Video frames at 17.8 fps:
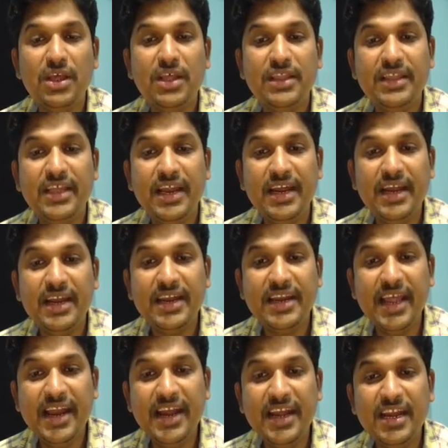then
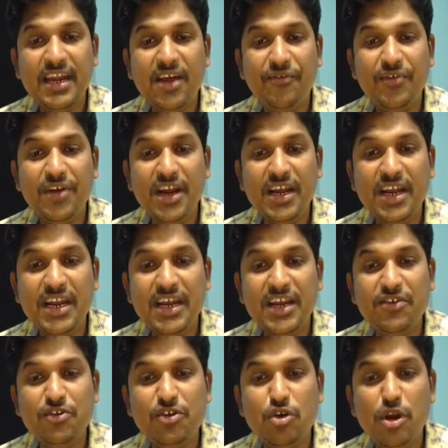10 definitely
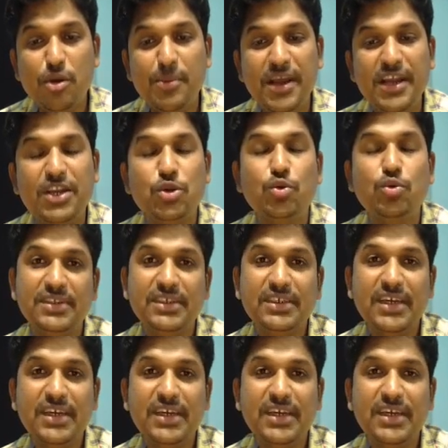divisible by 2.